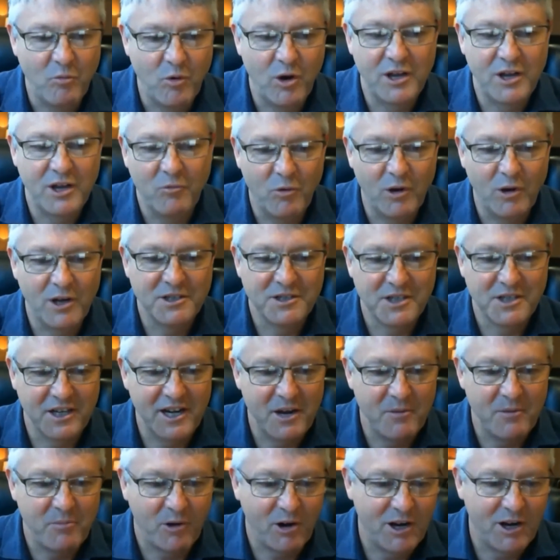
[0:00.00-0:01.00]
was it
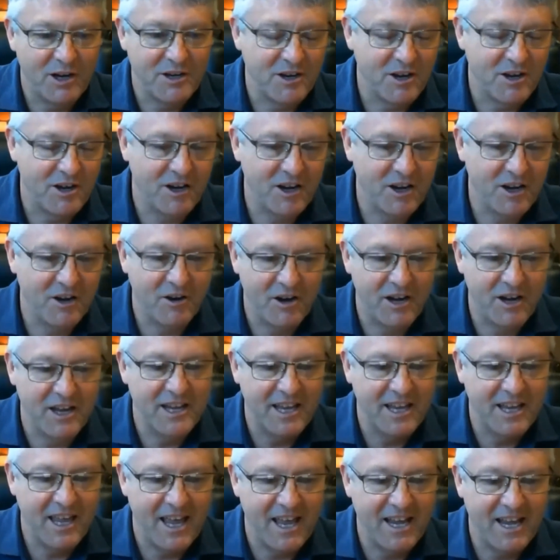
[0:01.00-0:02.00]
a project,
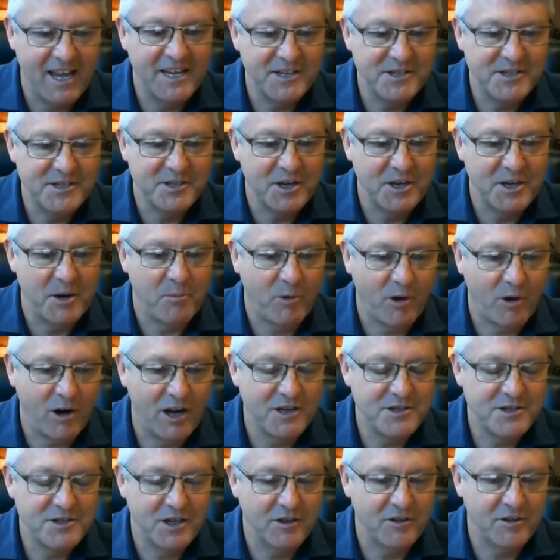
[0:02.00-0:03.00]
and is it a
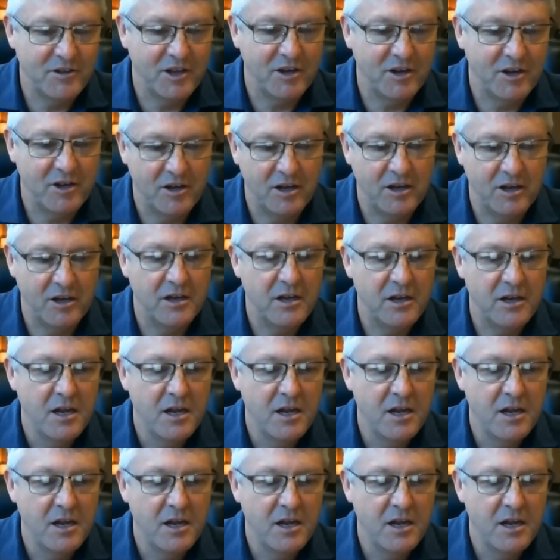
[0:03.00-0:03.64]
project that can